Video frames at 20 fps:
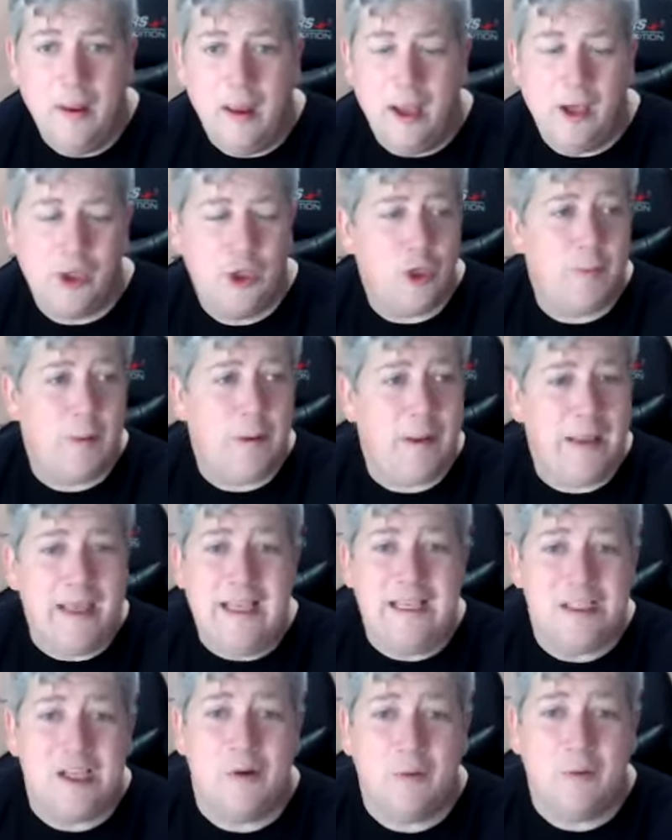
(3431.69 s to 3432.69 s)
It should be
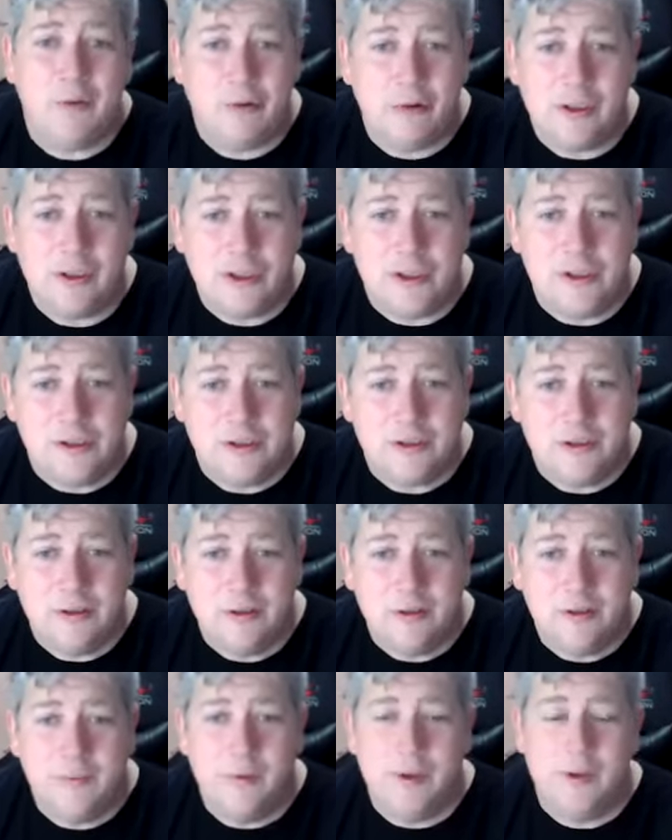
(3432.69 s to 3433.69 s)
easier with Christians.
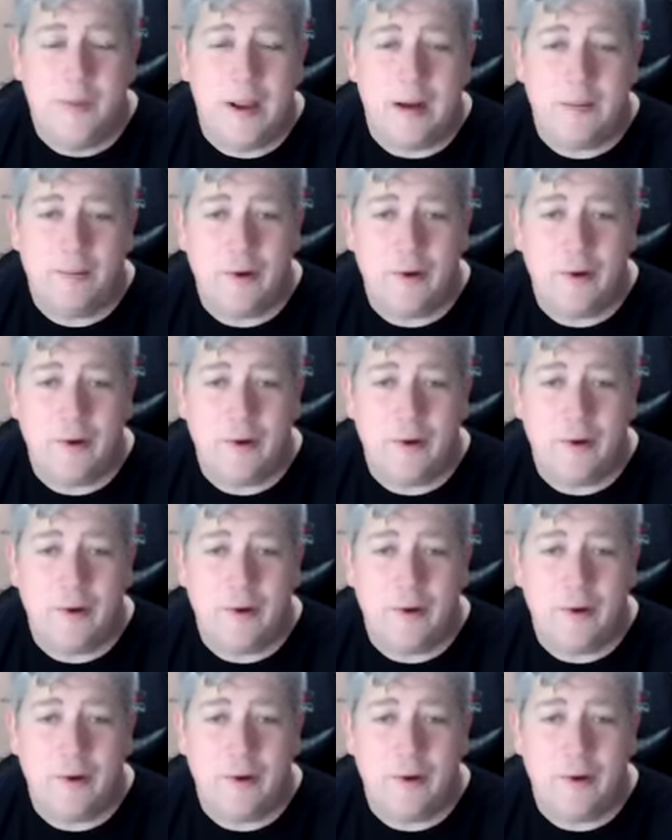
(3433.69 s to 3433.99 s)
We should be able